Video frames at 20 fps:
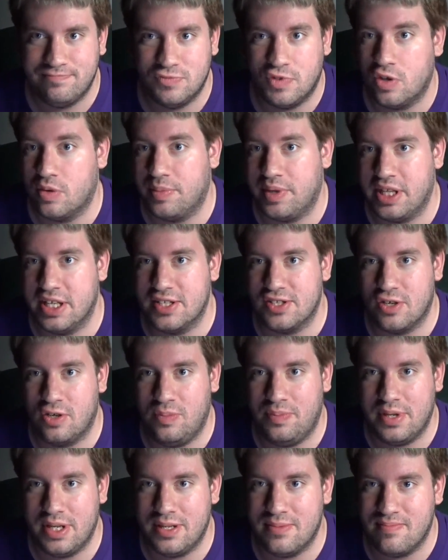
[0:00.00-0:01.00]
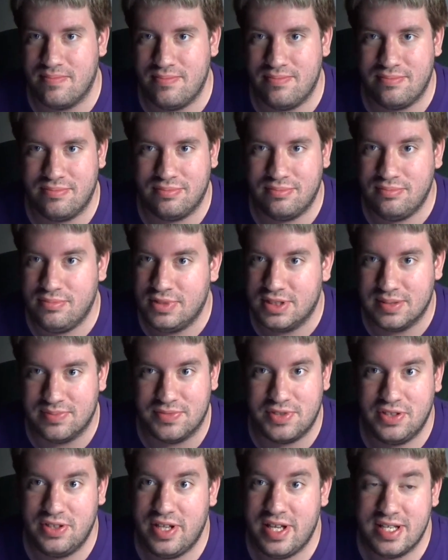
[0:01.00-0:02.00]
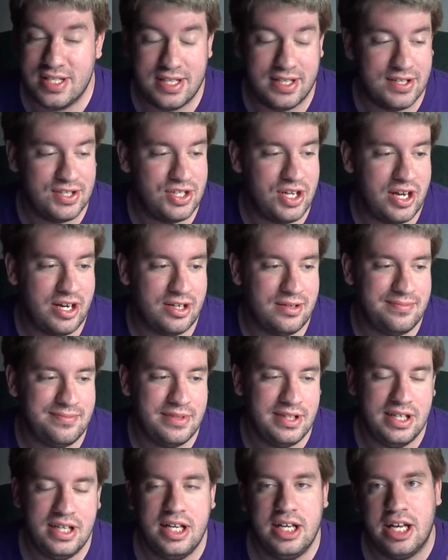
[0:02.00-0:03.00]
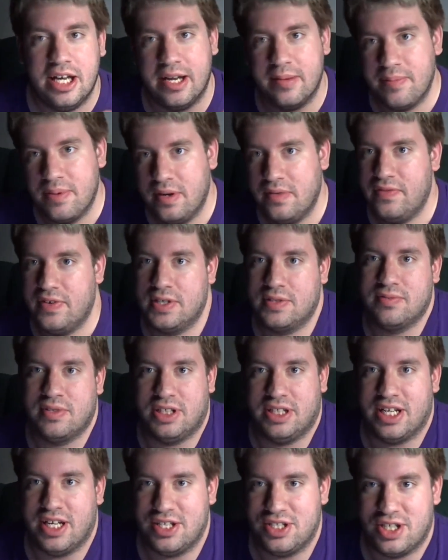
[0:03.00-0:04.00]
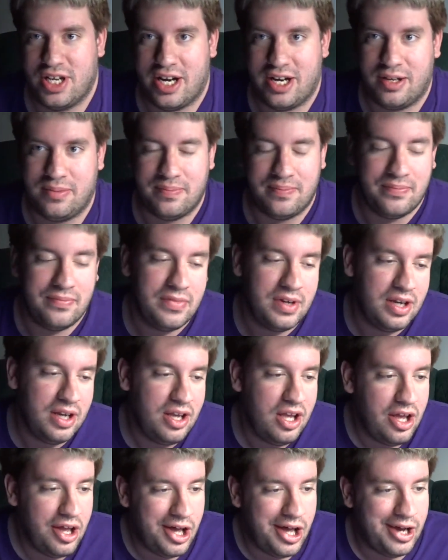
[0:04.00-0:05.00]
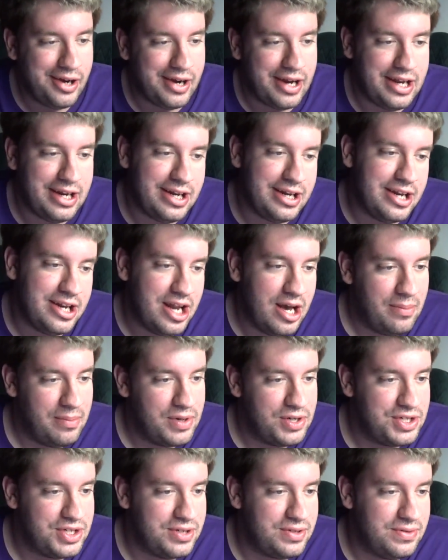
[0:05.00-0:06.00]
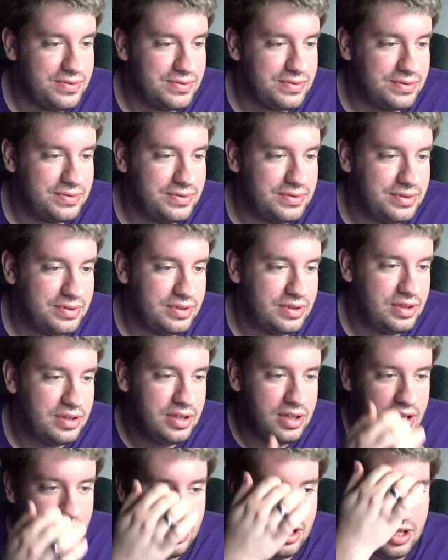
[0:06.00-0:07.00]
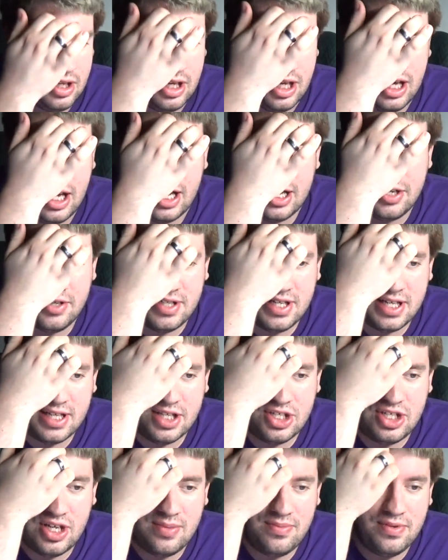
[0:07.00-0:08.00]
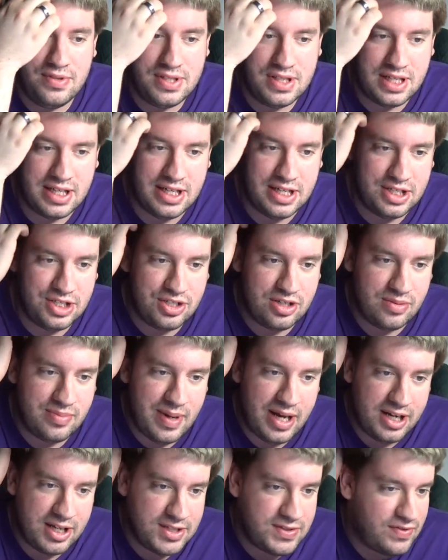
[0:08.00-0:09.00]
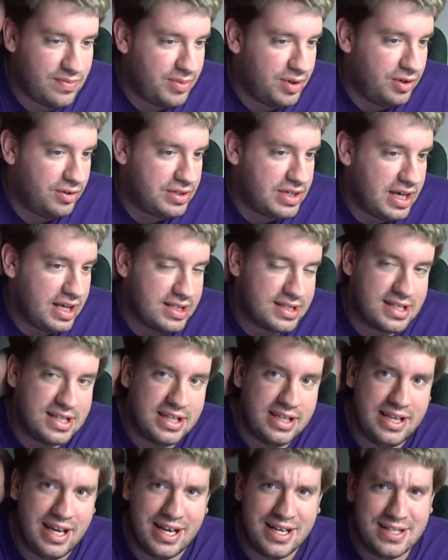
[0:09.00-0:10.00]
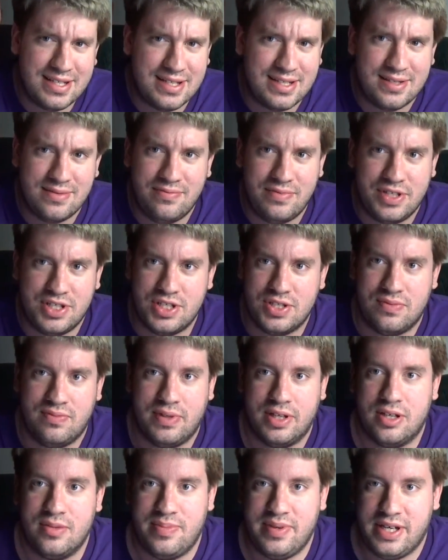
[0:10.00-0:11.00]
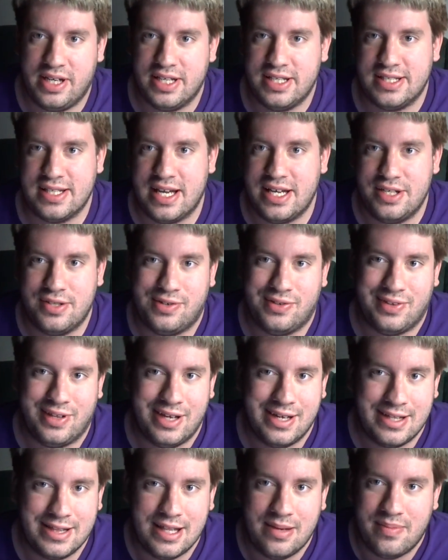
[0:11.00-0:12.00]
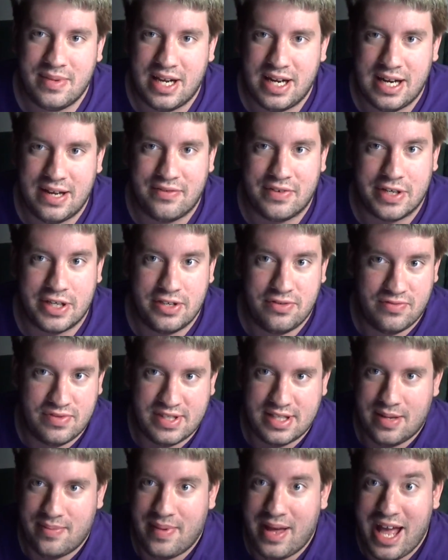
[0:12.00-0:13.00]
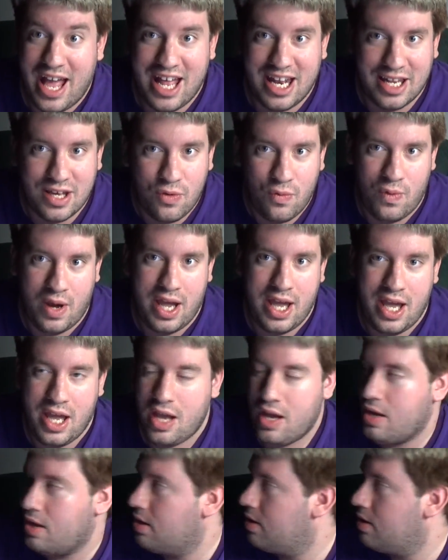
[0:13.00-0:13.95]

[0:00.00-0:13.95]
Normally it's open, because I'm too lazy to shut them. In a perfect world, I'd shut them. Alright, number 2. Do you take the shampoos and conditioner bottles from hotels? Yes, which is weird because I don't like them and I never use them anyway.